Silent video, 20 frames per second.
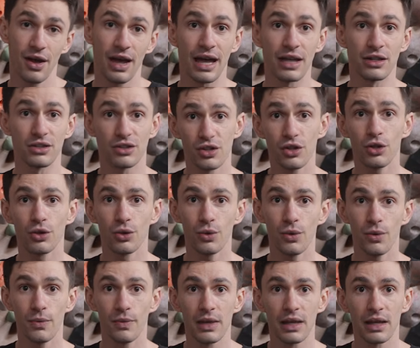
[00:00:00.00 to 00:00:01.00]
And 2,
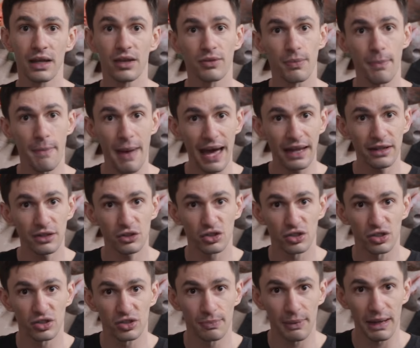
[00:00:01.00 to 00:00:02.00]
is manage
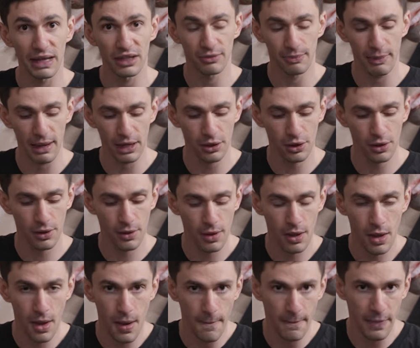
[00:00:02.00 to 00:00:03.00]
the space better
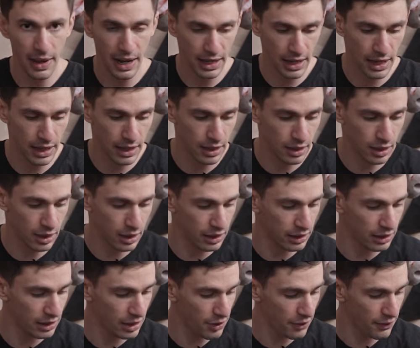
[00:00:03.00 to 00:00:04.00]
by
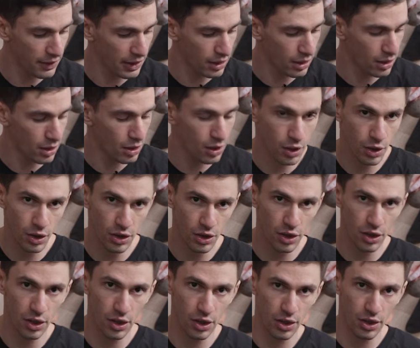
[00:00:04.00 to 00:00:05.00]
clearing
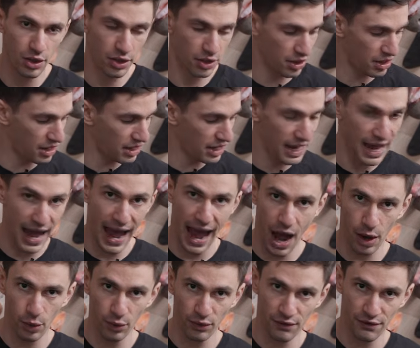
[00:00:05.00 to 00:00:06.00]
the knee
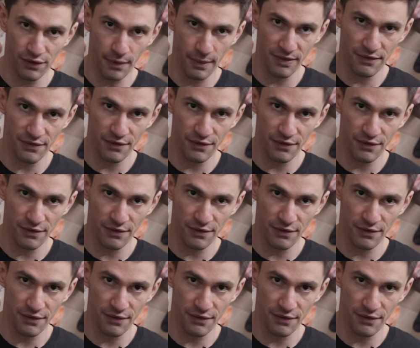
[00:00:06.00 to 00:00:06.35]
out from in